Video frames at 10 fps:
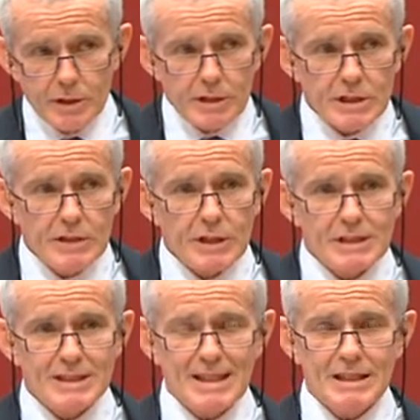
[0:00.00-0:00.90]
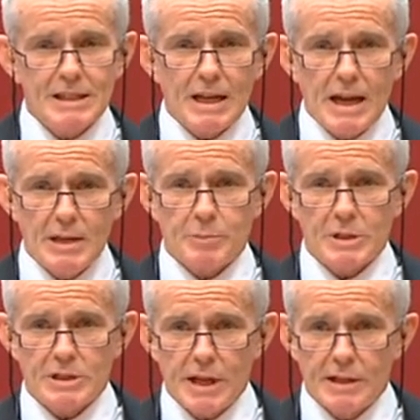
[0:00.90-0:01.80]
said that
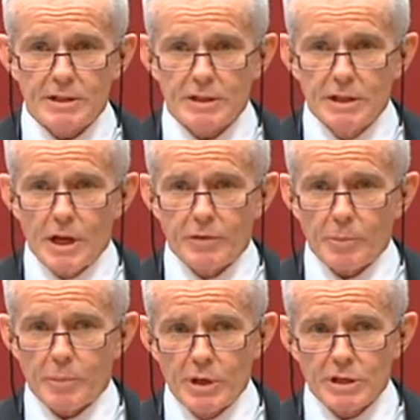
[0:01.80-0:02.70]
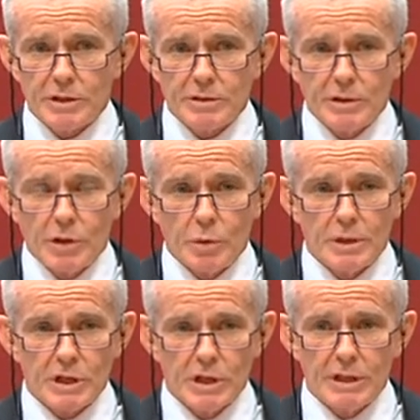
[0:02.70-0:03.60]
68% of a person who
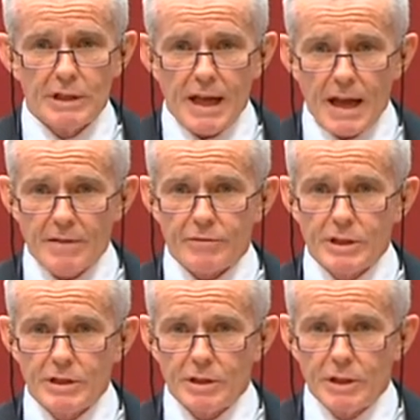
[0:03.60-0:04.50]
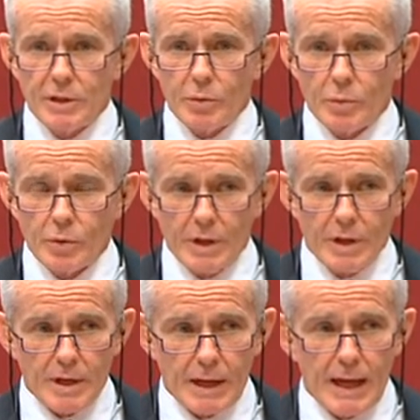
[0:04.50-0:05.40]
is earning the average
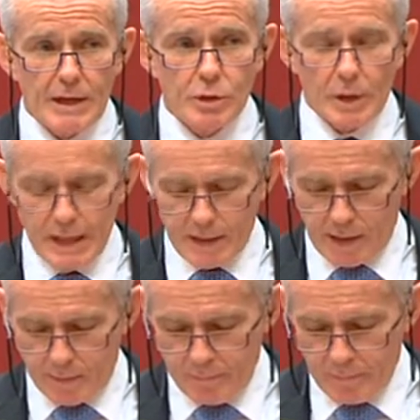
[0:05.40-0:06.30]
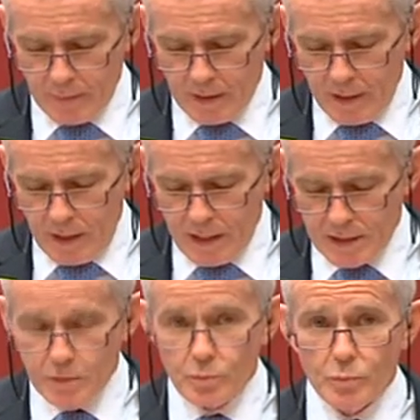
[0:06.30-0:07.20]
annual income
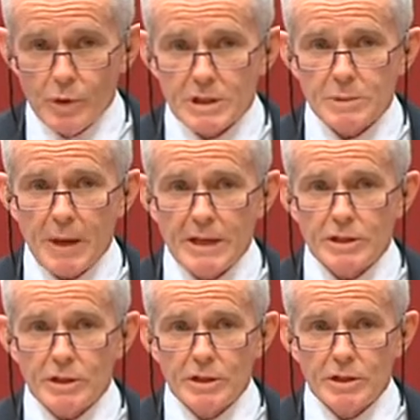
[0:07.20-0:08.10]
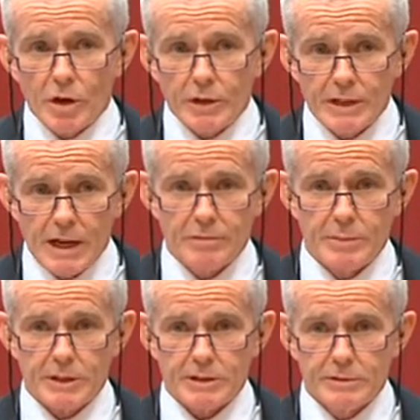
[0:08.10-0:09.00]
is spent on
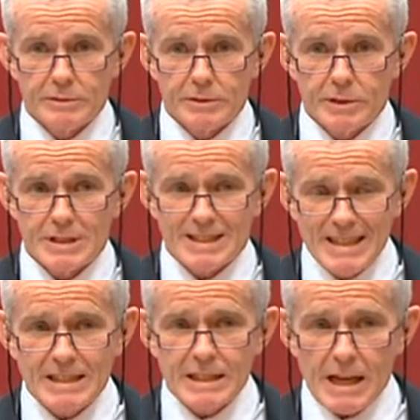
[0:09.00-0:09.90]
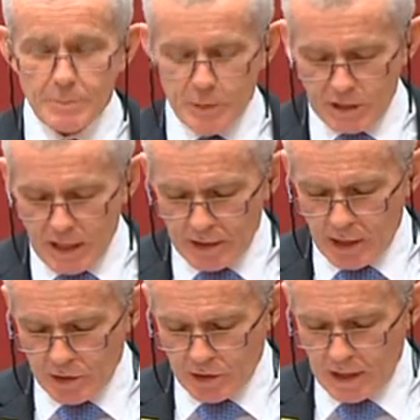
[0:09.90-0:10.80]
government. 68%
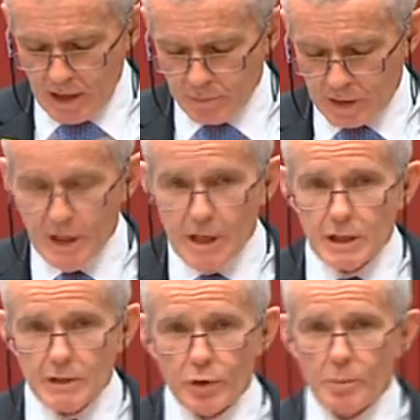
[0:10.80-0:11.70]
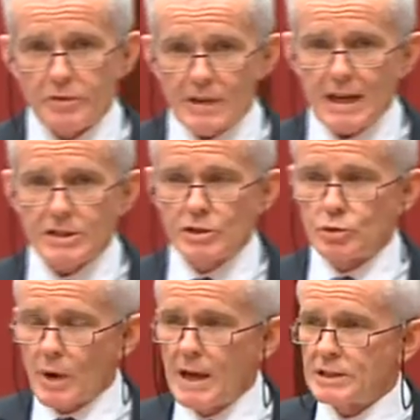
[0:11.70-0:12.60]
goes to government in the form of taxes,
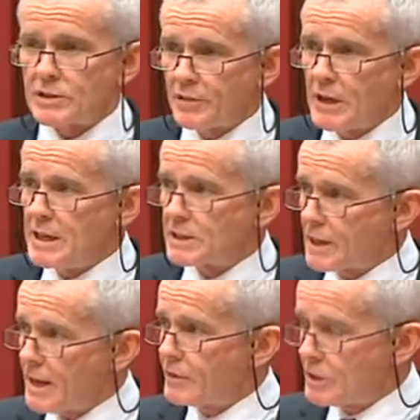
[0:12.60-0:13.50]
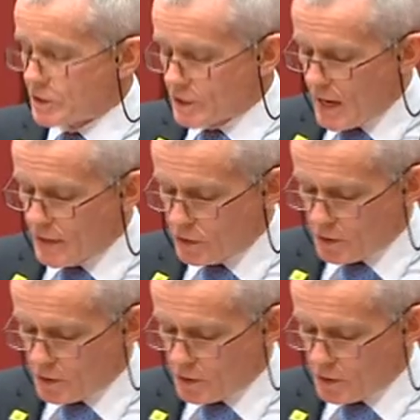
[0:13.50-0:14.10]
rates, fees, levies, charges,